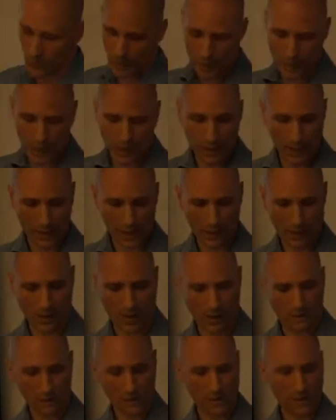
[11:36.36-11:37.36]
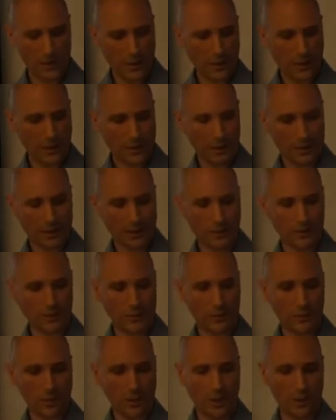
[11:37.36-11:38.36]
we
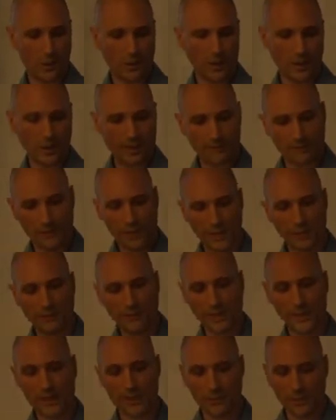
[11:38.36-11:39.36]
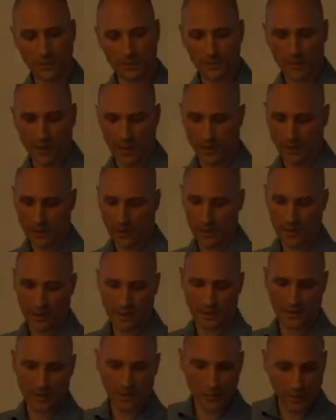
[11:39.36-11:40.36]
define security by
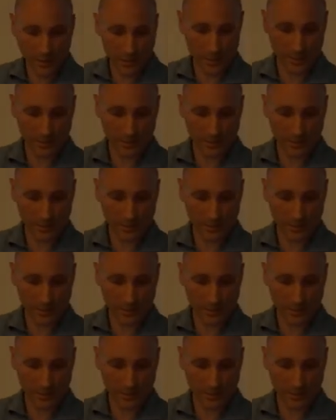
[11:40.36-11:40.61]
a security